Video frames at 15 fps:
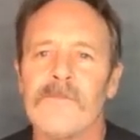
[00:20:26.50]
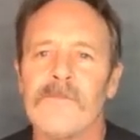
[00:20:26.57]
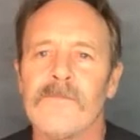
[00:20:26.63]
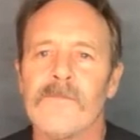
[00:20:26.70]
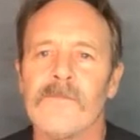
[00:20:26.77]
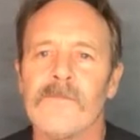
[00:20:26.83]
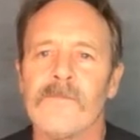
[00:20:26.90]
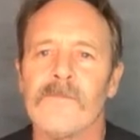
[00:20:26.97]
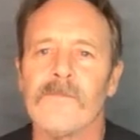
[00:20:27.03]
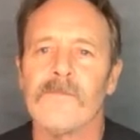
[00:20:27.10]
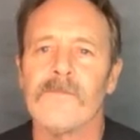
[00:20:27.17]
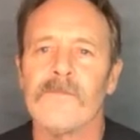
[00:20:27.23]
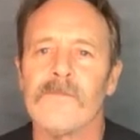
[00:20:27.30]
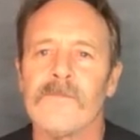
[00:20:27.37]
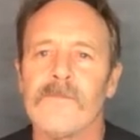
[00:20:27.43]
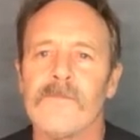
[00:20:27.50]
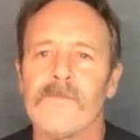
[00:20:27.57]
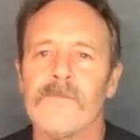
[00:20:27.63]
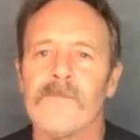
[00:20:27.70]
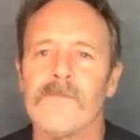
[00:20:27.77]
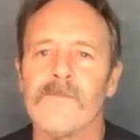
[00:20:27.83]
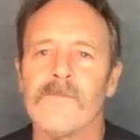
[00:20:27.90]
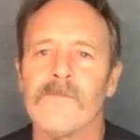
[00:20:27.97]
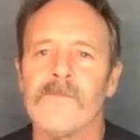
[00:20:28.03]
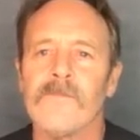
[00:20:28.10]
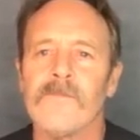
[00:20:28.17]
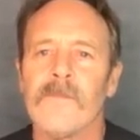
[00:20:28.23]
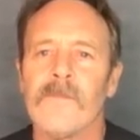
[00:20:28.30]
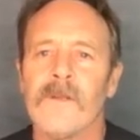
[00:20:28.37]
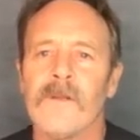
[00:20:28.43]

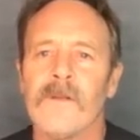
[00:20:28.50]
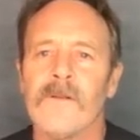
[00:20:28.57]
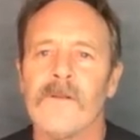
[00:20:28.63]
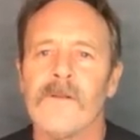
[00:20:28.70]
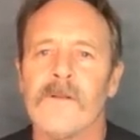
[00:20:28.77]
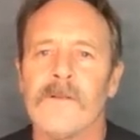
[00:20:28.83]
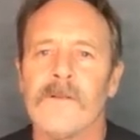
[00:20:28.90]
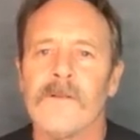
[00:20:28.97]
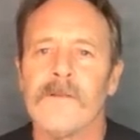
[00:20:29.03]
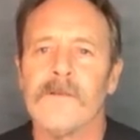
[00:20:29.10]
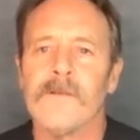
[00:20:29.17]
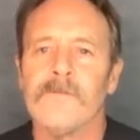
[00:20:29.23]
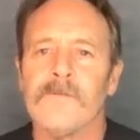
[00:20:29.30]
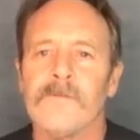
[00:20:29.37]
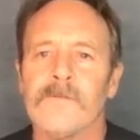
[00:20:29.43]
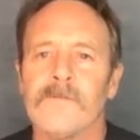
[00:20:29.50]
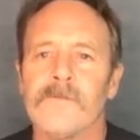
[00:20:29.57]
[no speech]